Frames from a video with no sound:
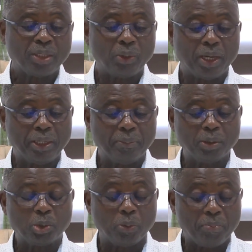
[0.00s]
You are
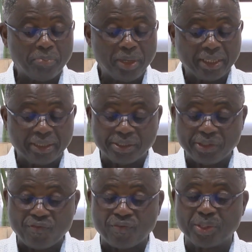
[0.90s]
able to make a
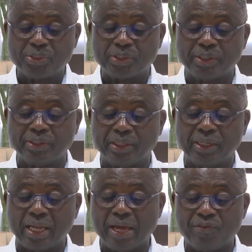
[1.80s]
difference in the
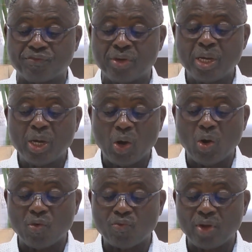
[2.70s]
life
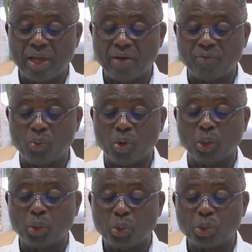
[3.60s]
of
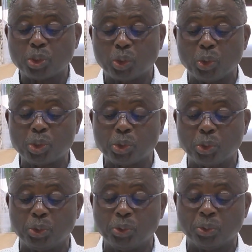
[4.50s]
everyone who's close
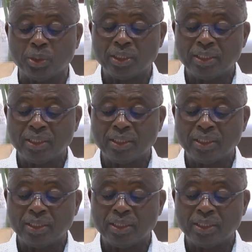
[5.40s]
to you.